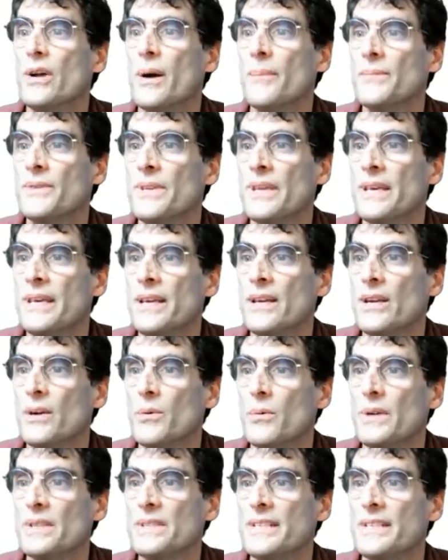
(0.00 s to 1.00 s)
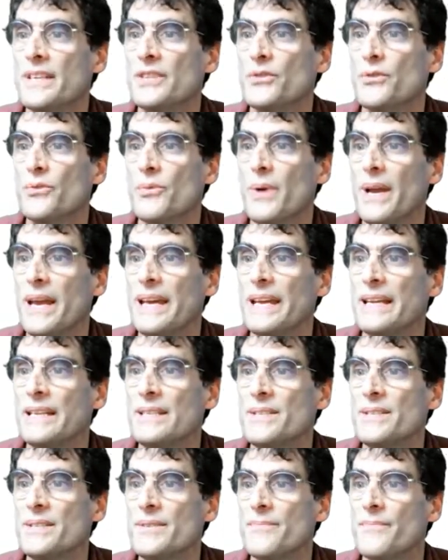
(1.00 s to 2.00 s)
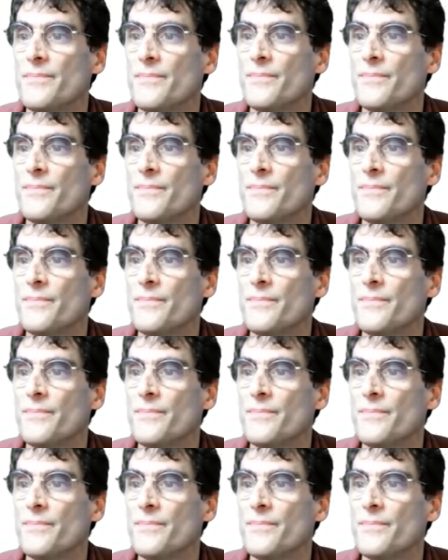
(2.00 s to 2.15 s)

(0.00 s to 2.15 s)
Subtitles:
up to here where it says grades,